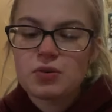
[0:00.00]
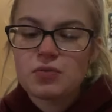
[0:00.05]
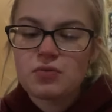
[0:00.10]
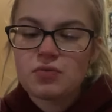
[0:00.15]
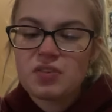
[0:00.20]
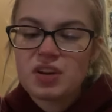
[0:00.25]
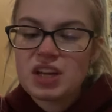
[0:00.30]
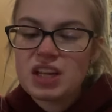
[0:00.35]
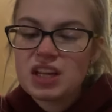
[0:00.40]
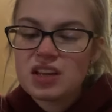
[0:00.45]

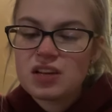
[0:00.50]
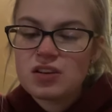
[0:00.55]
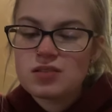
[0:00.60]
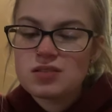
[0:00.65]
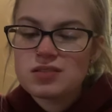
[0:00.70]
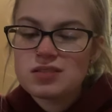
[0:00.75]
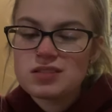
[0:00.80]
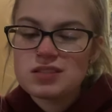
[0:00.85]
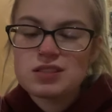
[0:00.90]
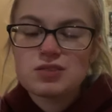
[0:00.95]

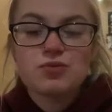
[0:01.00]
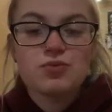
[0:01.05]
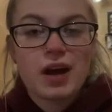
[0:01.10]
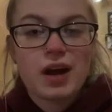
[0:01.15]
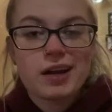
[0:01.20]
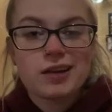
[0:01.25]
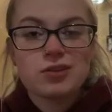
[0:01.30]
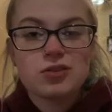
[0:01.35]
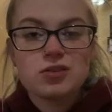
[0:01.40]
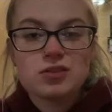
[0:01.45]

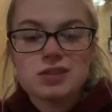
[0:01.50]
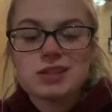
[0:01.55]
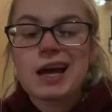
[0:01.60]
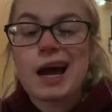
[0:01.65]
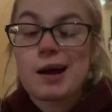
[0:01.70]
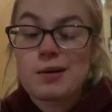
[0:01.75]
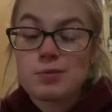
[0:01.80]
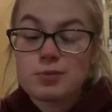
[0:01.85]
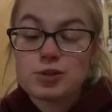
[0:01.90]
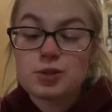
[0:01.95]

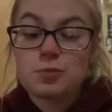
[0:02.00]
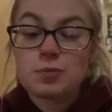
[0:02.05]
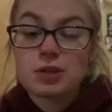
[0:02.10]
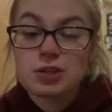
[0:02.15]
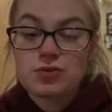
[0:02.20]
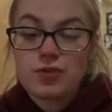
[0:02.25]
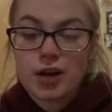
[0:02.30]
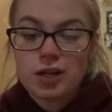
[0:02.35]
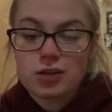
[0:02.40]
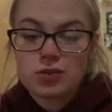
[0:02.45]
I'm assuming
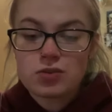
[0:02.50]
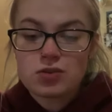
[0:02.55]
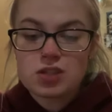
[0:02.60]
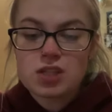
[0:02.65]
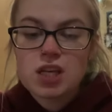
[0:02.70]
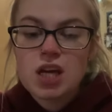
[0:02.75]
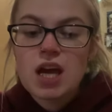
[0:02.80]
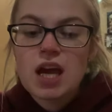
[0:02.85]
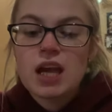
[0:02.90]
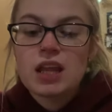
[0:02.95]
it's radicals,
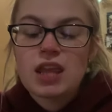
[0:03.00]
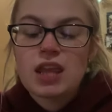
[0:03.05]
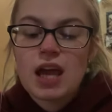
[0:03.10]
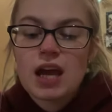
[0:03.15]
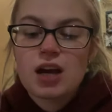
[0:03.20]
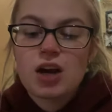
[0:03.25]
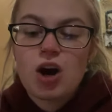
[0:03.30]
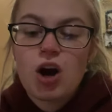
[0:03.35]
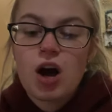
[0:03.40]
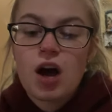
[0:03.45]

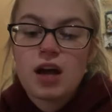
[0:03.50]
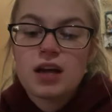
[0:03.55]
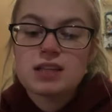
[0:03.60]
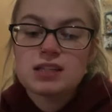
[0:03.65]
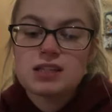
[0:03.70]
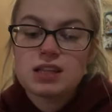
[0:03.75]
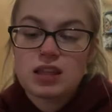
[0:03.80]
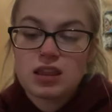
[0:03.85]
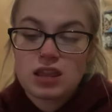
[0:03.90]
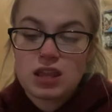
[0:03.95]
that
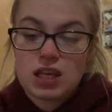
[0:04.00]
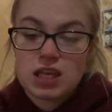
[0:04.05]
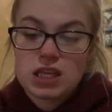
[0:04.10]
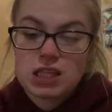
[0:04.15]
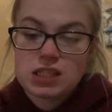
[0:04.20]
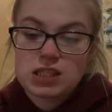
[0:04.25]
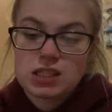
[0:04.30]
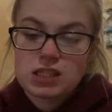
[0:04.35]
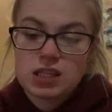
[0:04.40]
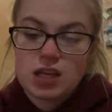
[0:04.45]
cause
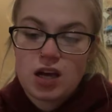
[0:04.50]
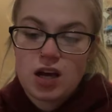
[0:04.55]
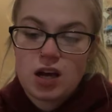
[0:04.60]
this.